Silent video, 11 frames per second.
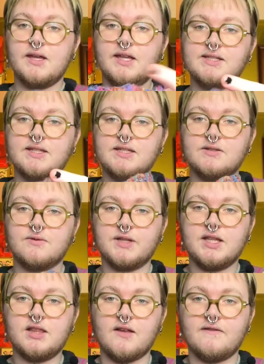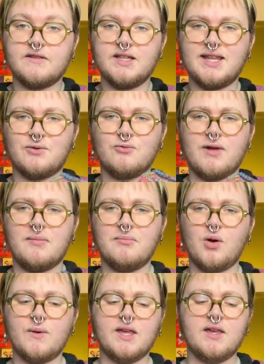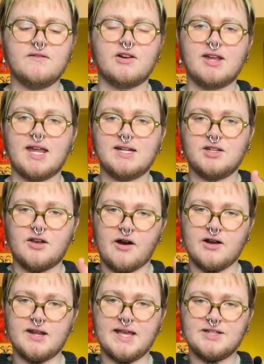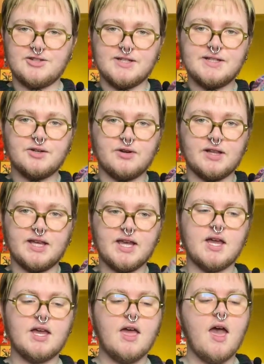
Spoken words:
It's in this really lovely, like rainbowy variegated yarn. It's just acrylic.